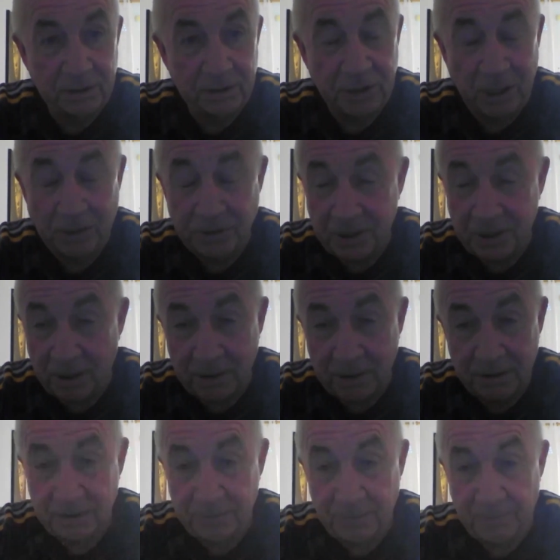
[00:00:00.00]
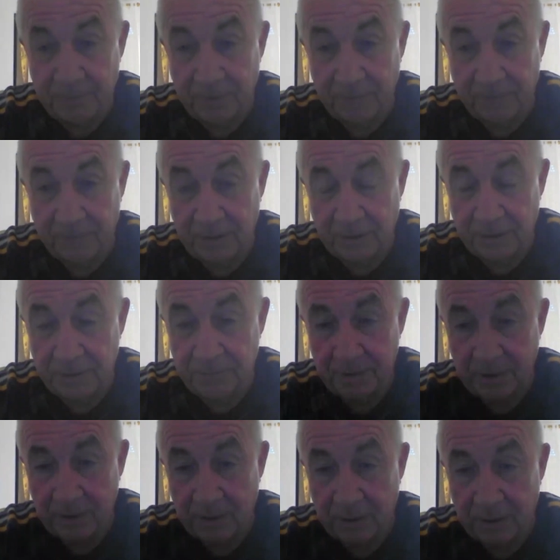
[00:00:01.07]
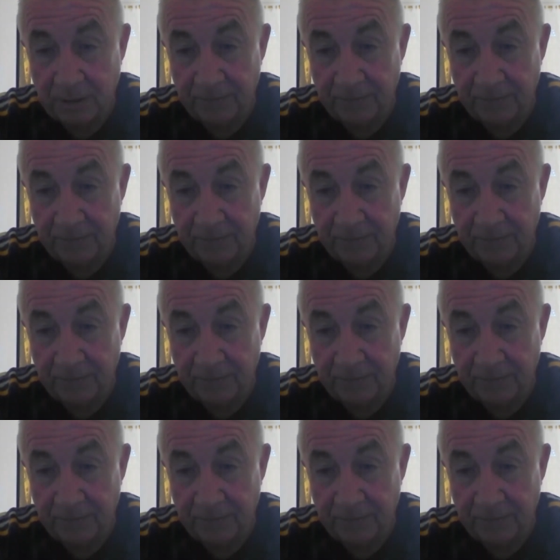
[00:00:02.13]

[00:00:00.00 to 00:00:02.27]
shell-shocked, to be perfectly honest with you.